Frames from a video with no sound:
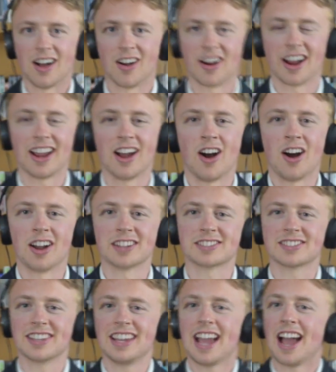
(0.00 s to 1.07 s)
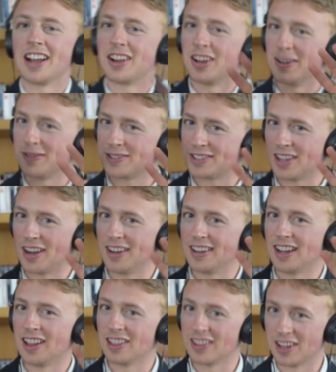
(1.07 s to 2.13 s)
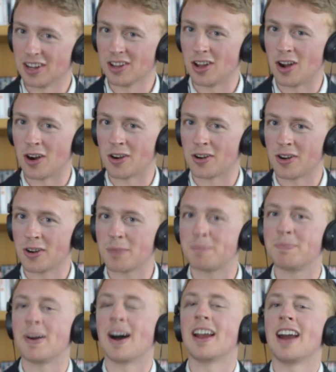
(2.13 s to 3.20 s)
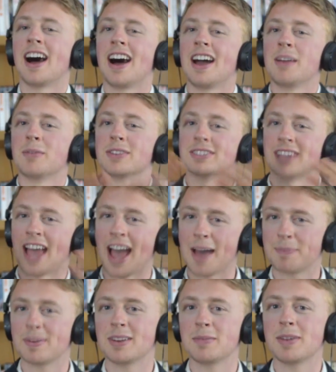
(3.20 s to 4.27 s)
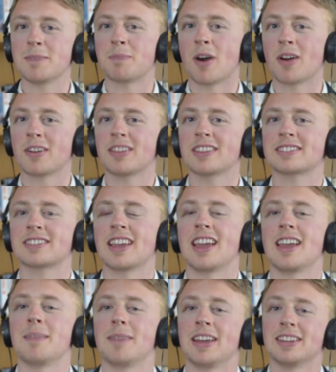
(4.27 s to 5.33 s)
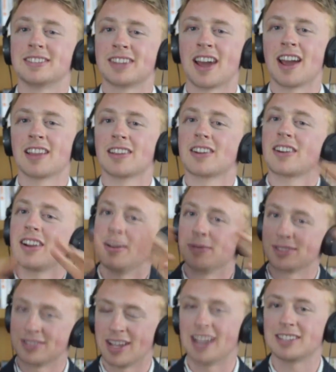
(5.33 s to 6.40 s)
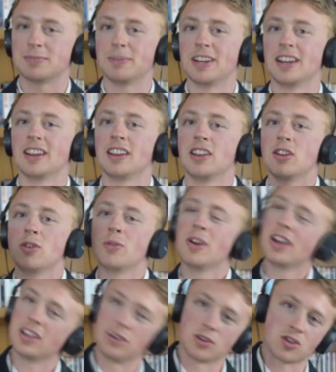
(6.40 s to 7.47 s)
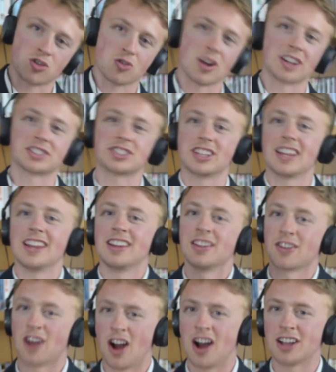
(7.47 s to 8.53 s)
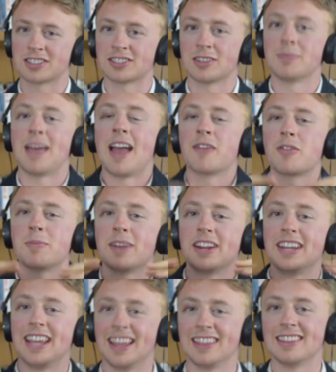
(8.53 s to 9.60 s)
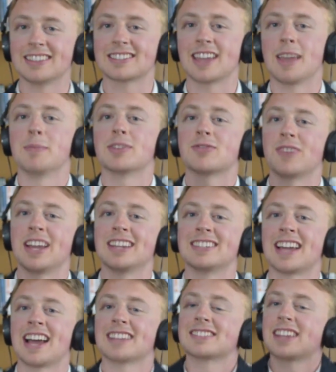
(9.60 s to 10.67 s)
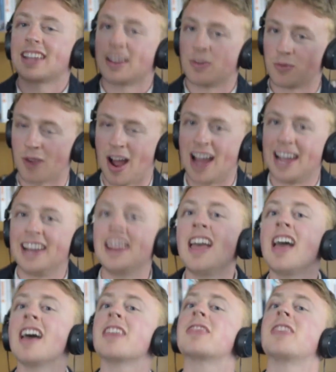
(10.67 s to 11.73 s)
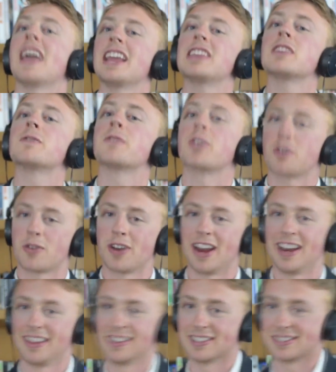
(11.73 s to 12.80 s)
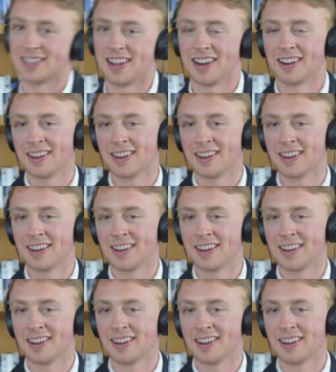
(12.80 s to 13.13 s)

All right, honestly, I could have studied a little harder, but I was happy to be part of this game. And Tyler, it was nice meeting you. You crushed it. You're awesome. Everybody in this game is fantastic. And Ryan, thank you for creating this thing.